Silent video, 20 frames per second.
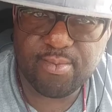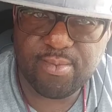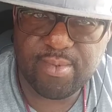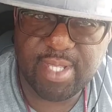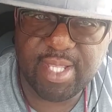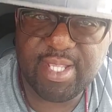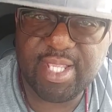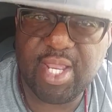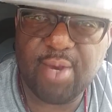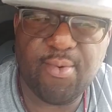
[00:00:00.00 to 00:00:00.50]

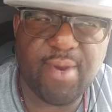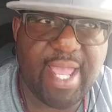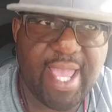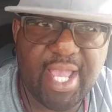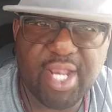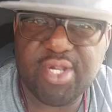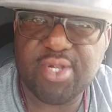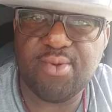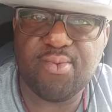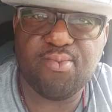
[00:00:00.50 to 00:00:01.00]
That they were
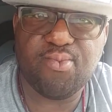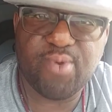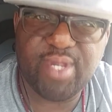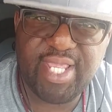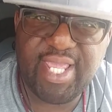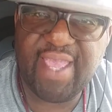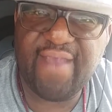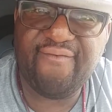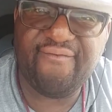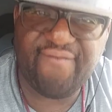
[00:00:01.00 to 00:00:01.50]
actually
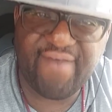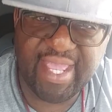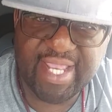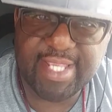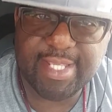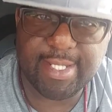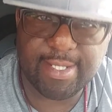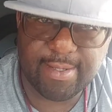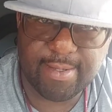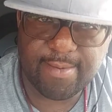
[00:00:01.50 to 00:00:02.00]

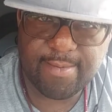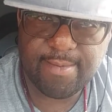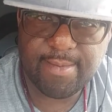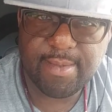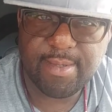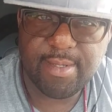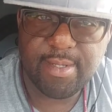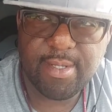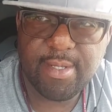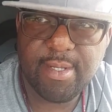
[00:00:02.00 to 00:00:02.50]
re-affecting them.
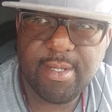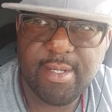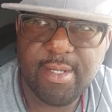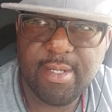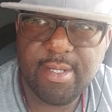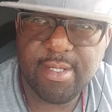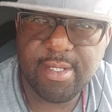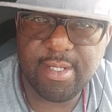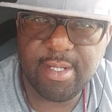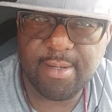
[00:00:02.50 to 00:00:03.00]

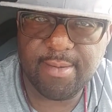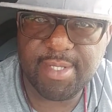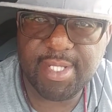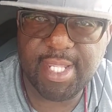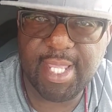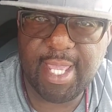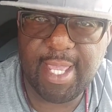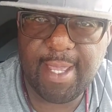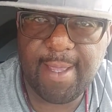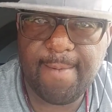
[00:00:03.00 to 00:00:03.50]
You know what I'm
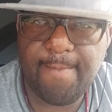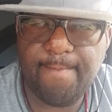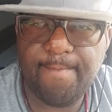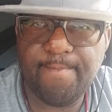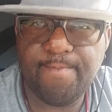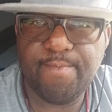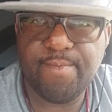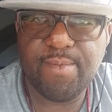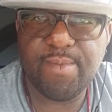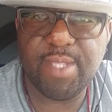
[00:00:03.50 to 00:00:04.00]
saying?
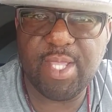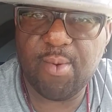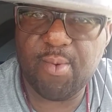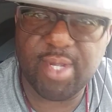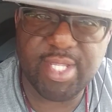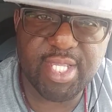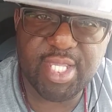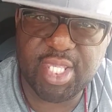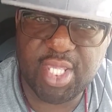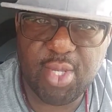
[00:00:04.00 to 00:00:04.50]
They
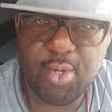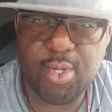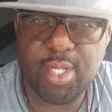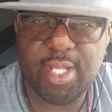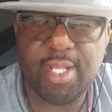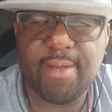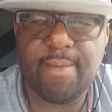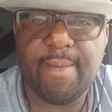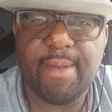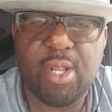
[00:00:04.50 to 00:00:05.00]
wasn't curing
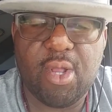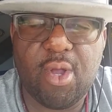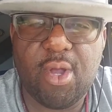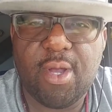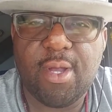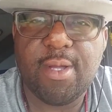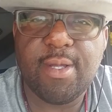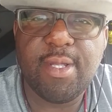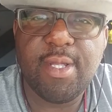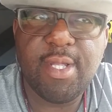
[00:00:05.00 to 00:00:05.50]
them at
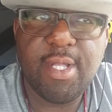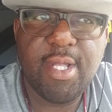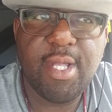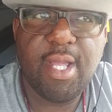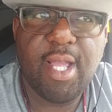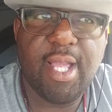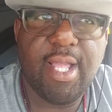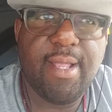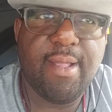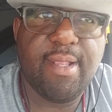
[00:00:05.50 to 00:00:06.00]
all.
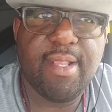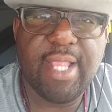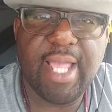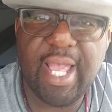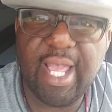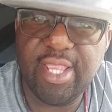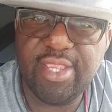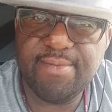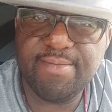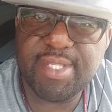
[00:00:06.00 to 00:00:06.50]
And a
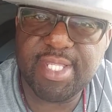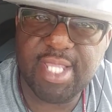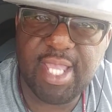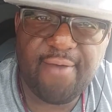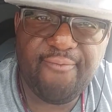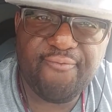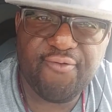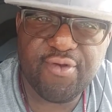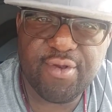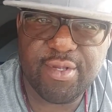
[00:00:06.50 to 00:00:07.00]
lot of them
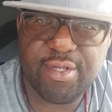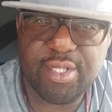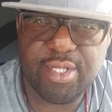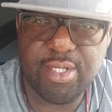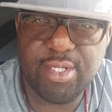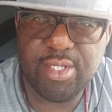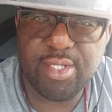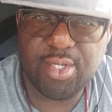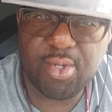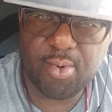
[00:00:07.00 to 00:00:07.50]
suffered
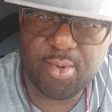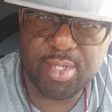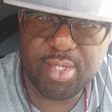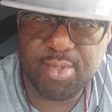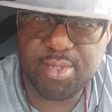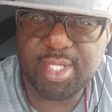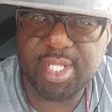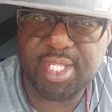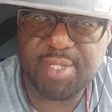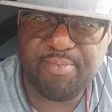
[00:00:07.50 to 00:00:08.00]
during
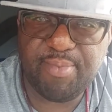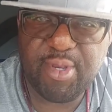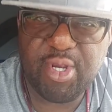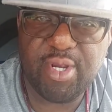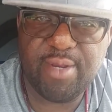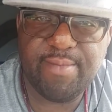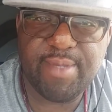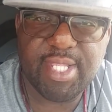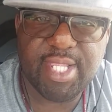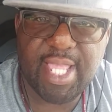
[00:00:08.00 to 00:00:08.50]
those
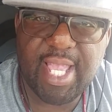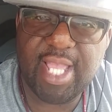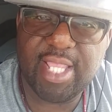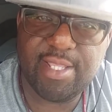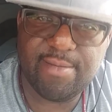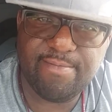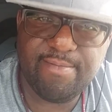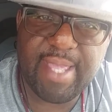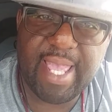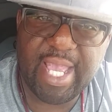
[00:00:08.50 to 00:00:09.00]
experiments. A lot of
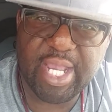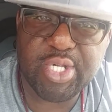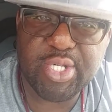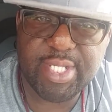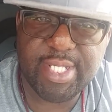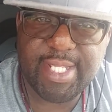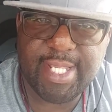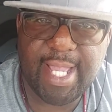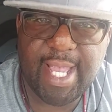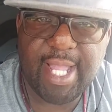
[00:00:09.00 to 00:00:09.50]
them
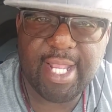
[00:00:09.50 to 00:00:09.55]
actually died.